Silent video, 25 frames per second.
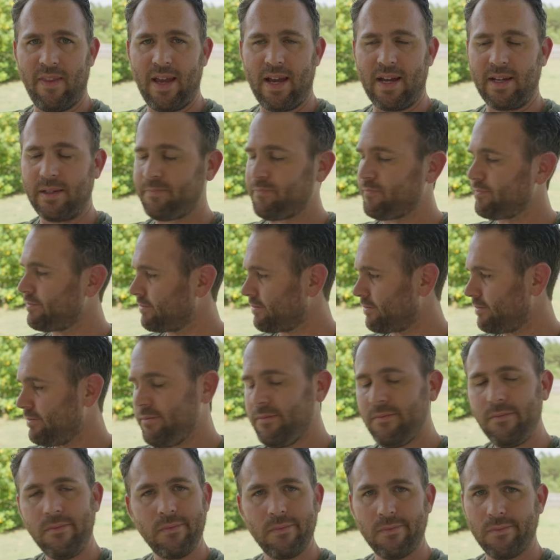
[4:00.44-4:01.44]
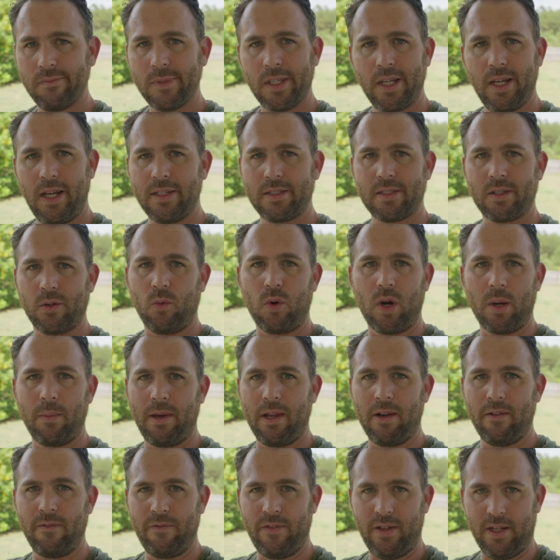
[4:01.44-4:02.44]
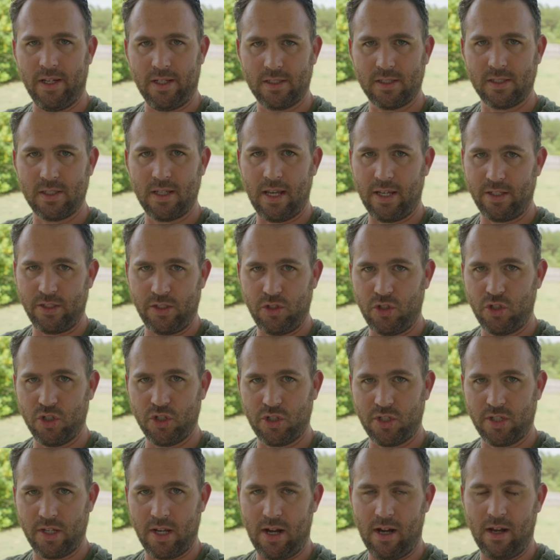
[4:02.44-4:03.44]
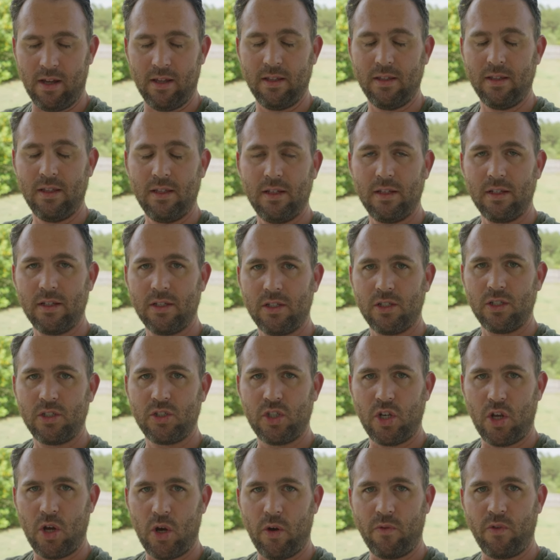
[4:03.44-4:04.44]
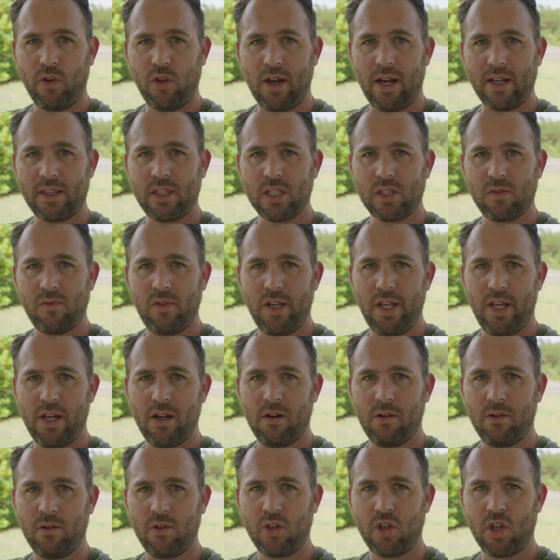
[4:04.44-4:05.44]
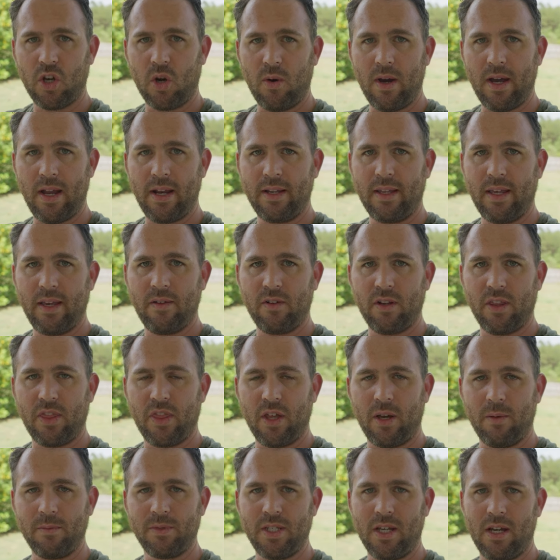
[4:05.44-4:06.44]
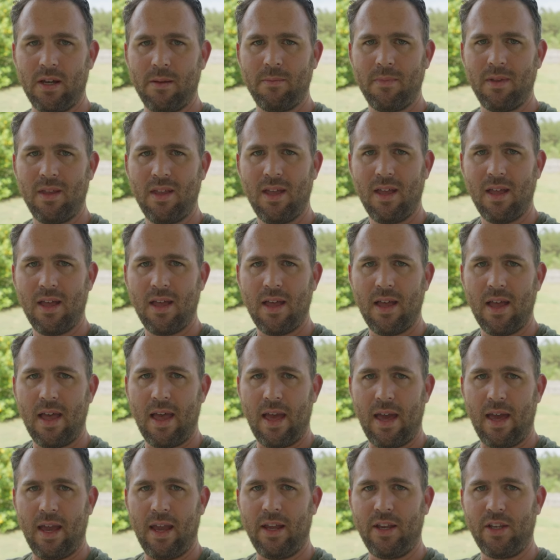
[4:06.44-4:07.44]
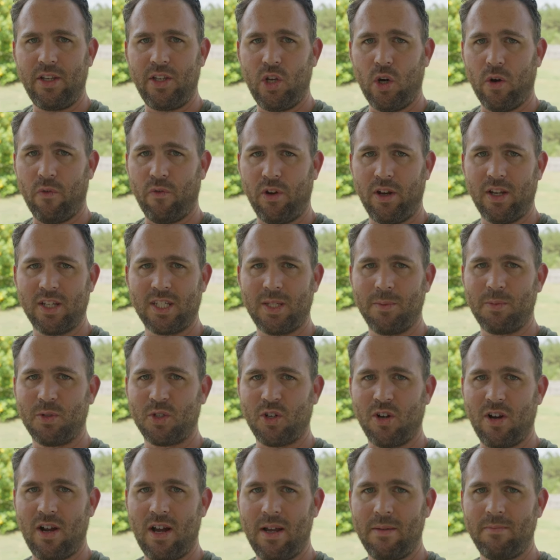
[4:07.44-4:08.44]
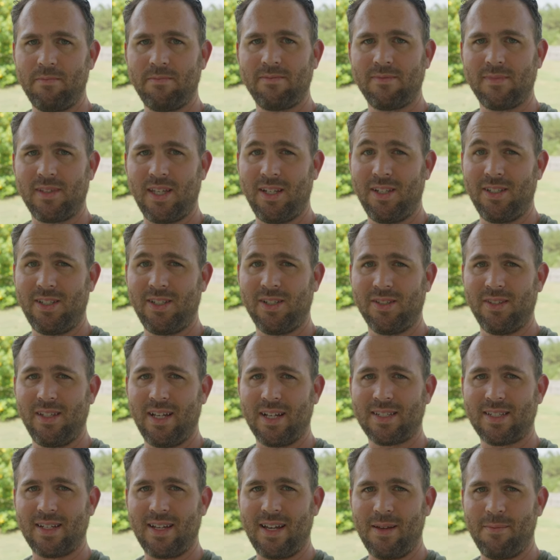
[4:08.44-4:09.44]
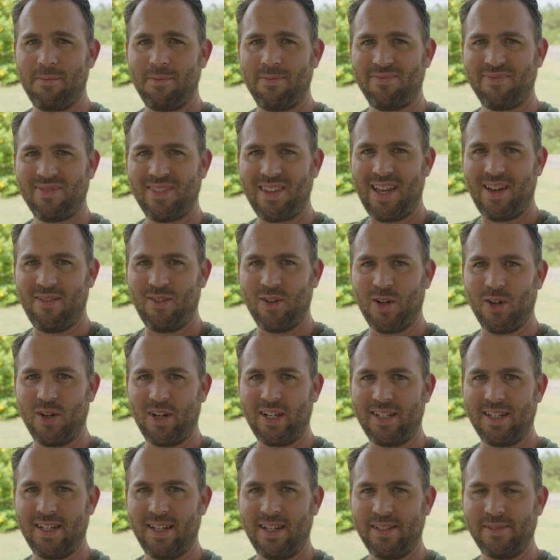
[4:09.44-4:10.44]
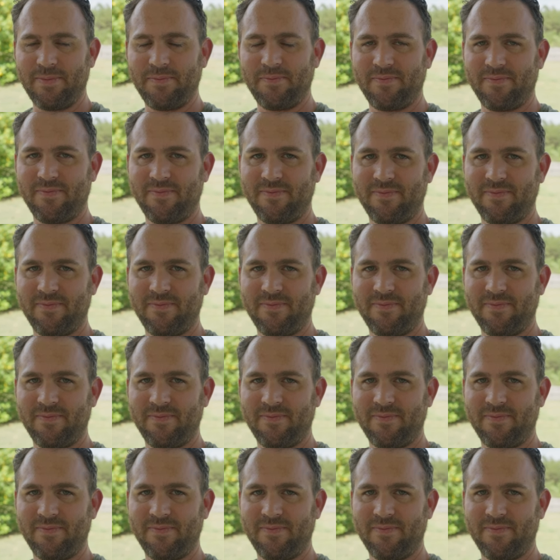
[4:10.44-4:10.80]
that, it's a 1 minute fix, as you just saw. So if you like this video, go ahead and give it a thumbs up and don't forget to subscribe. And until next time, have a great day.